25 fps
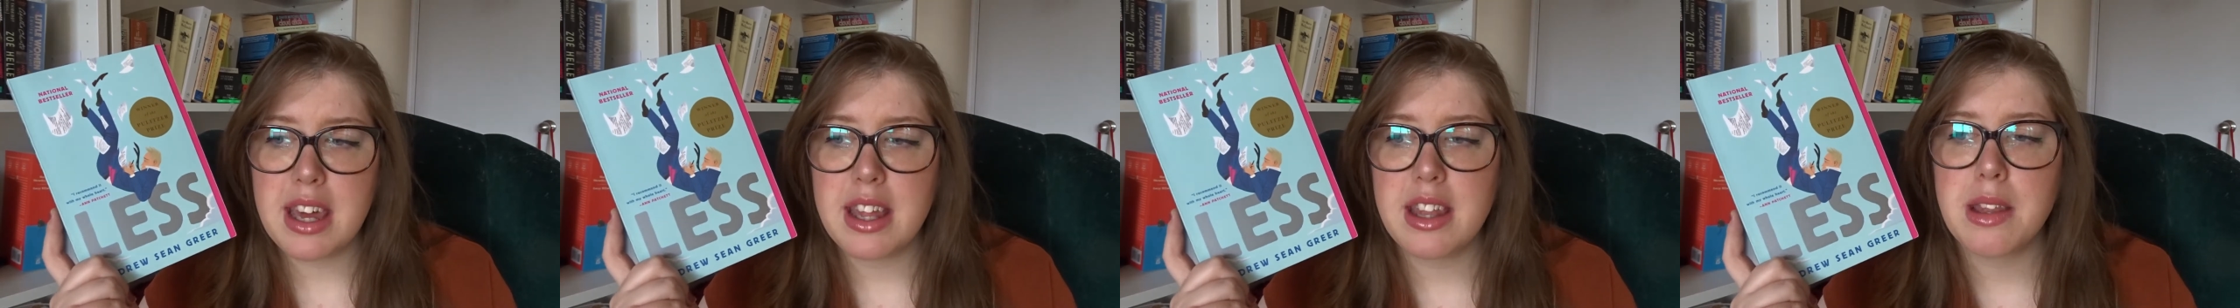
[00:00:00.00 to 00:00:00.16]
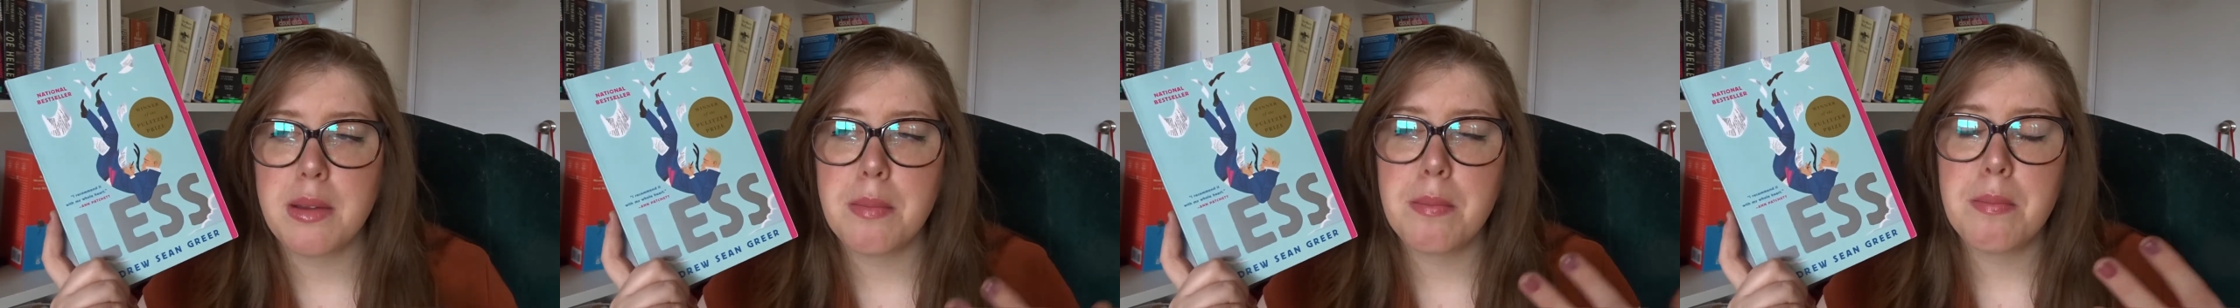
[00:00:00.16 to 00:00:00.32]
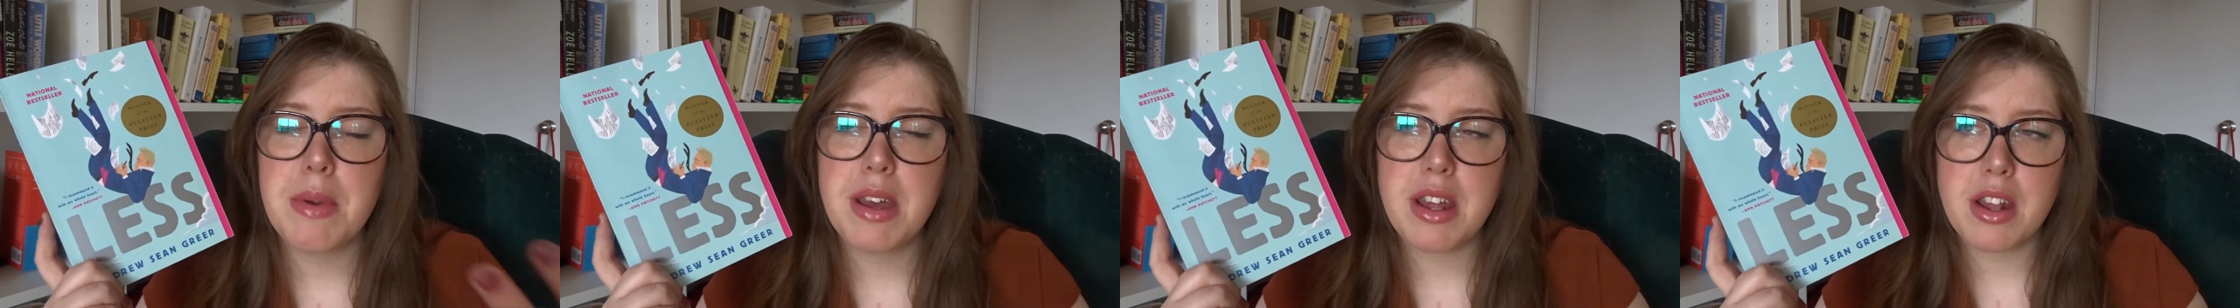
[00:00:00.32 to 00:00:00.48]
in
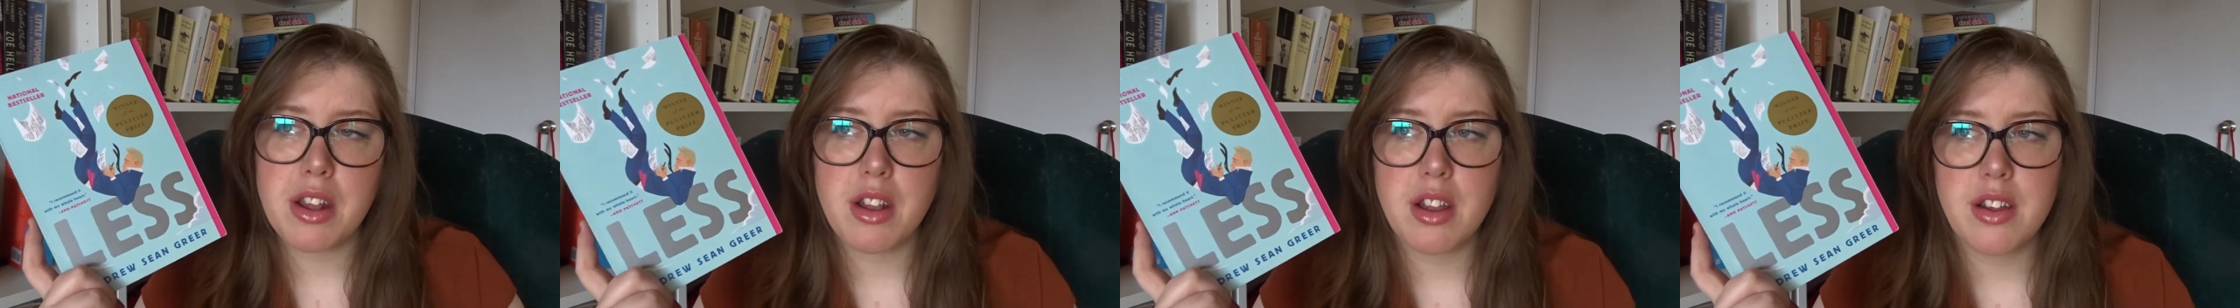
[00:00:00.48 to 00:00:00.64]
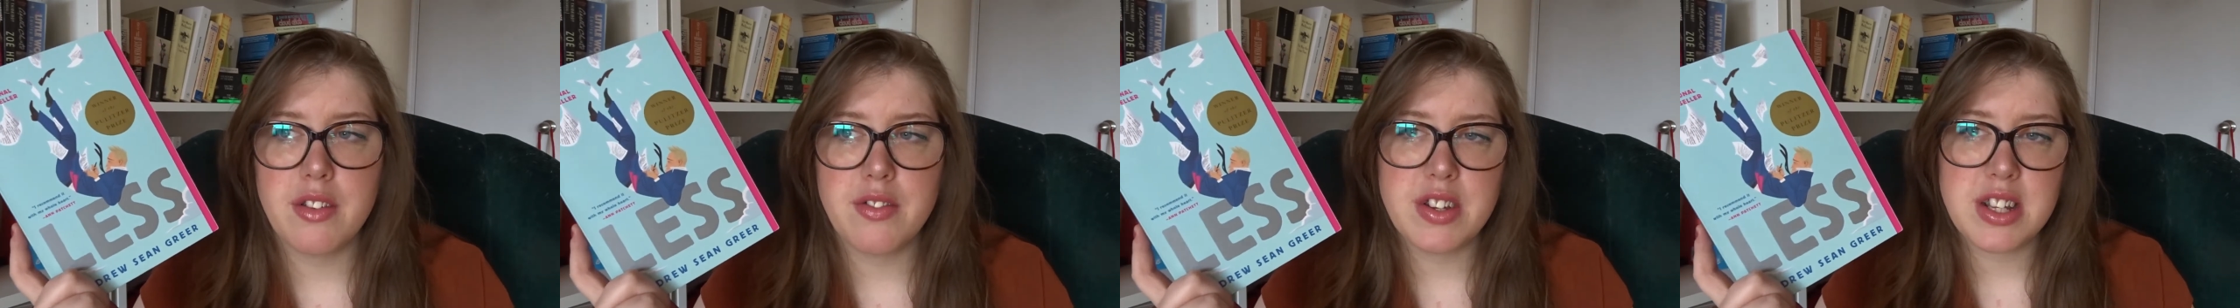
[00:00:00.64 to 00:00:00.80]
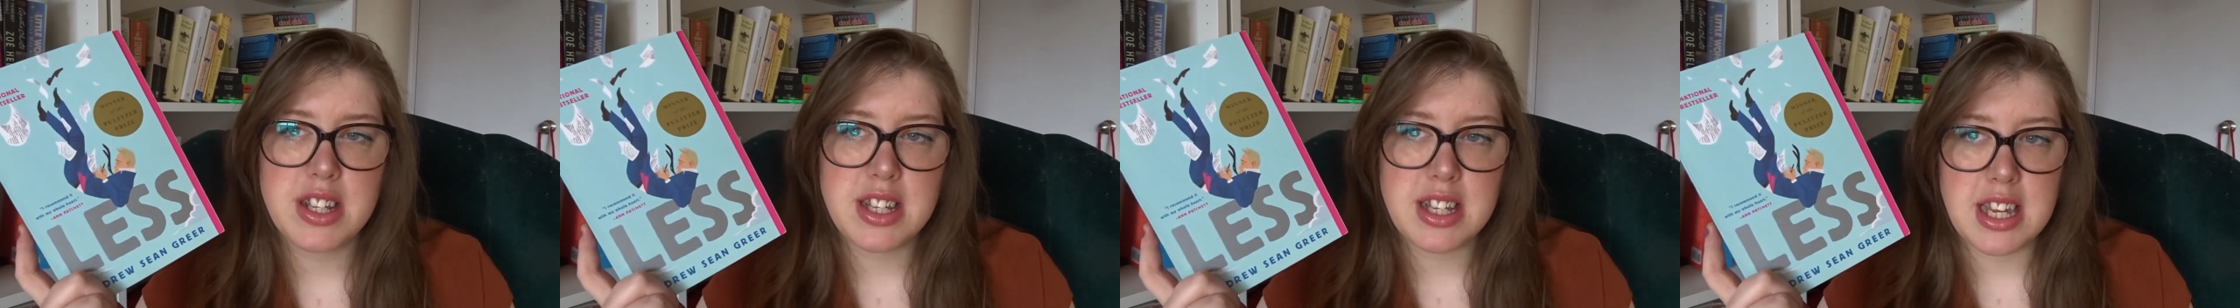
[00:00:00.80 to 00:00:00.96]
the middle
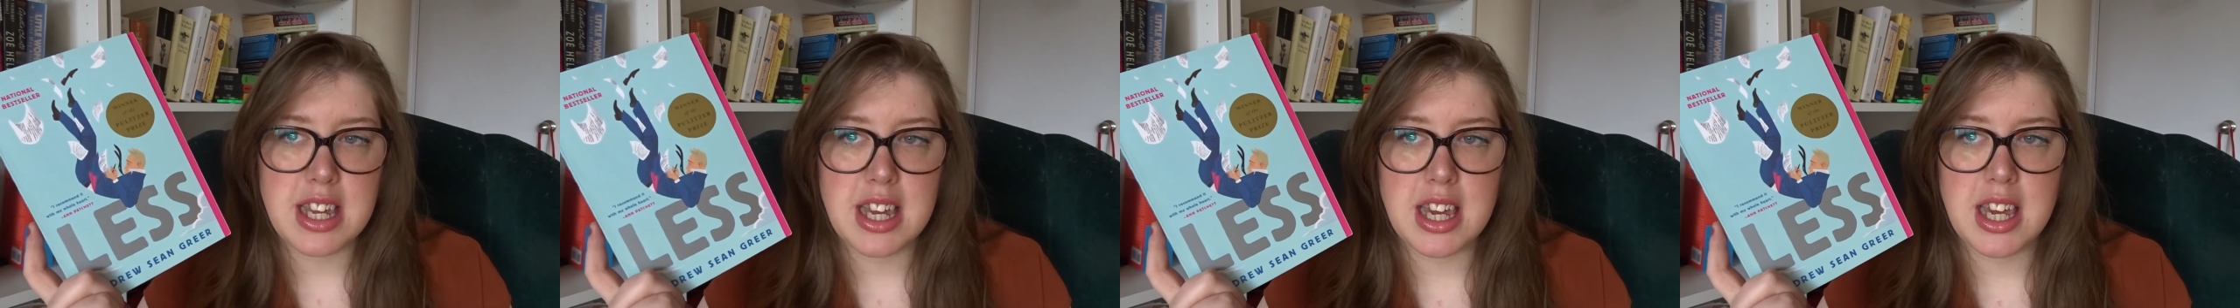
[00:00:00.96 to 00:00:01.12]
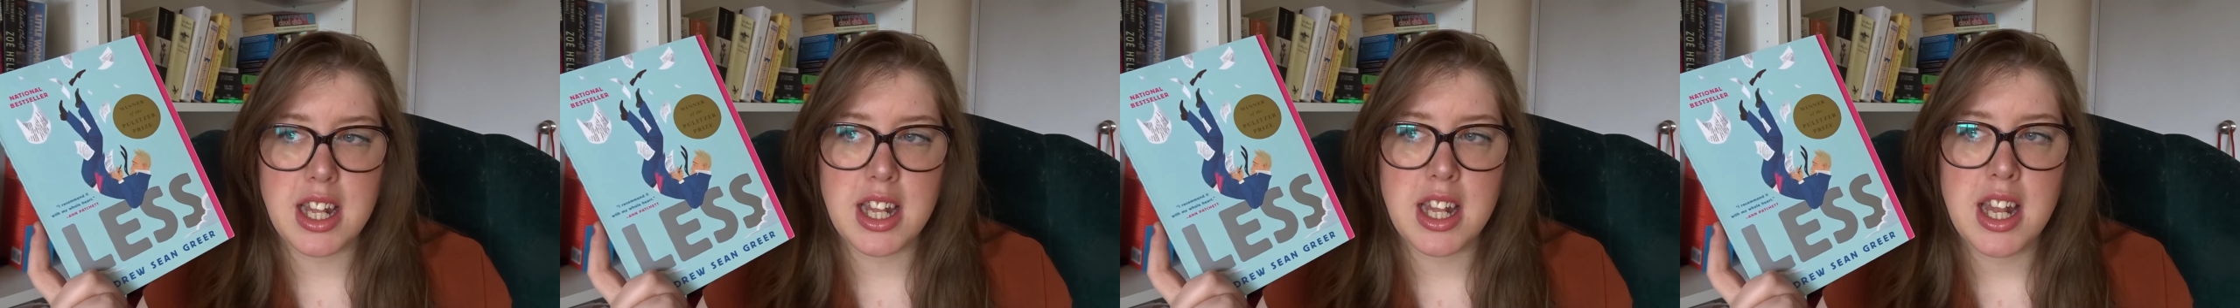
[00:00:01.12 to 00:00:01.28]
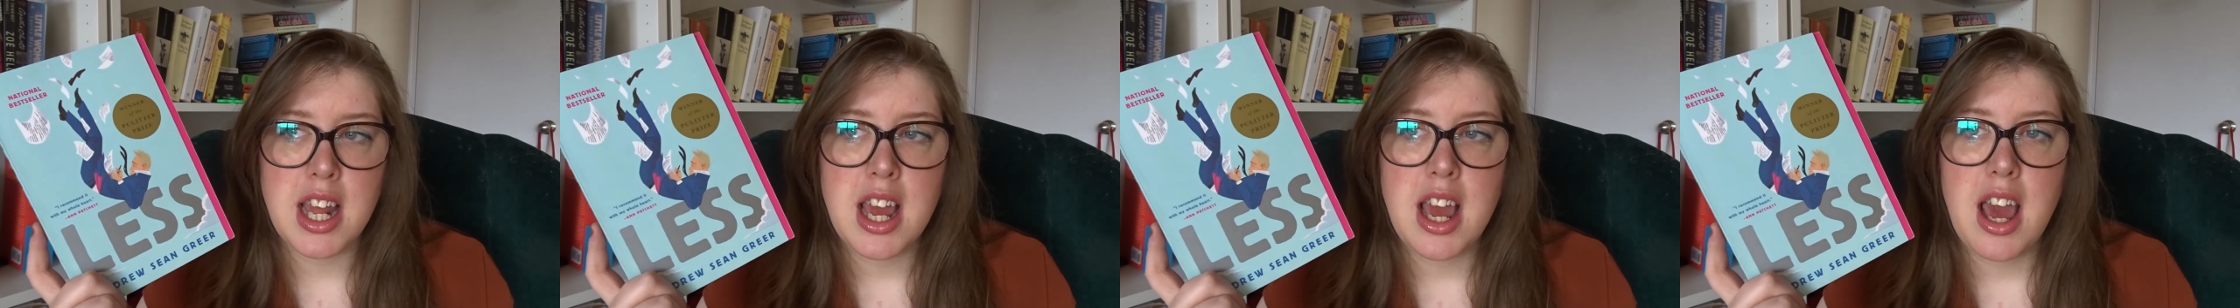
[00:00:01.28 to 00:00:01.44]
of a
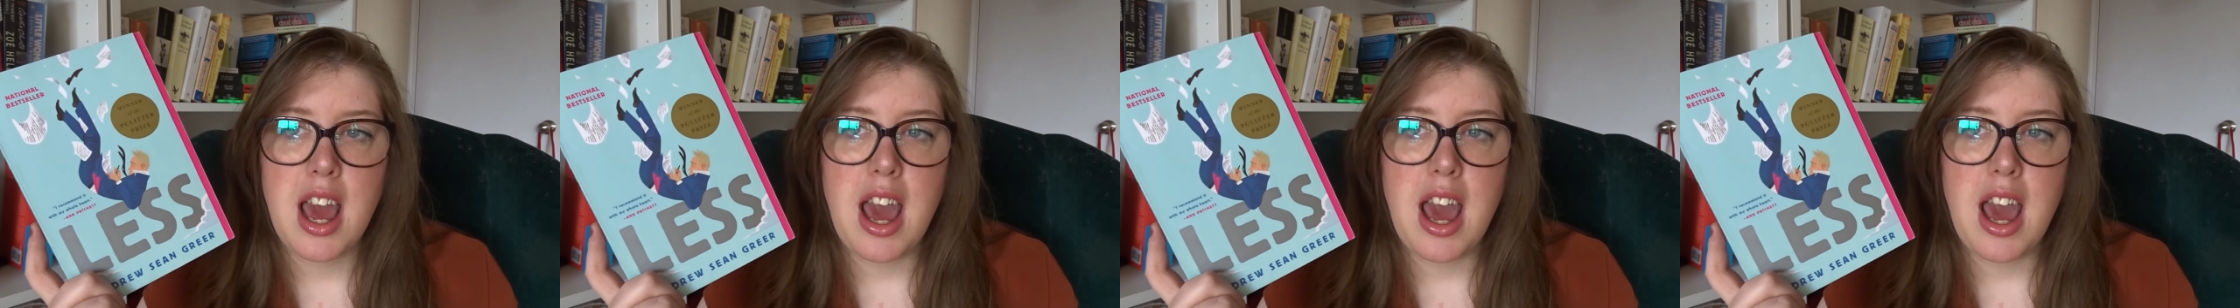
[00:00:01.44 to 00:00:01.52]
scene,